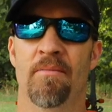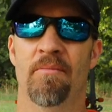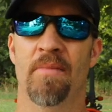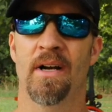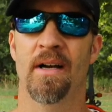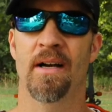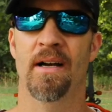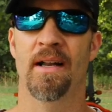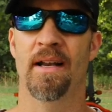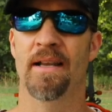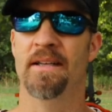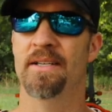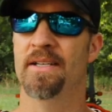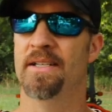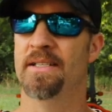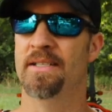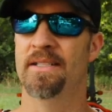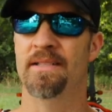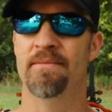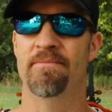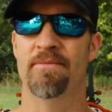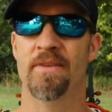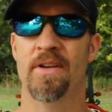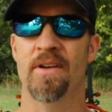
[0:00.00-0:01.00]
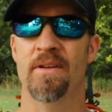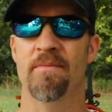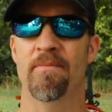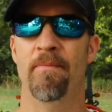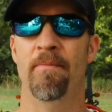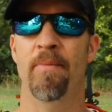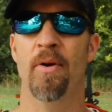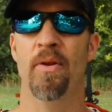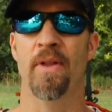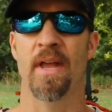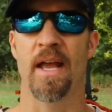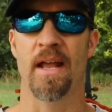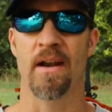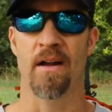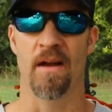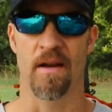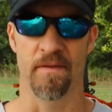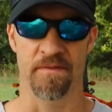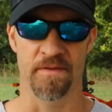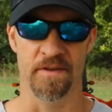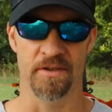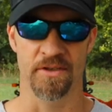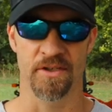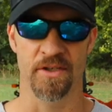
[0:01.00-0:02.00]
but just couldn't pull that
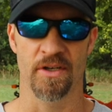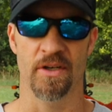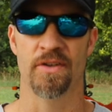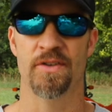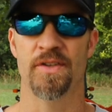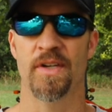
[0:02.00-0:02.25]
off this year.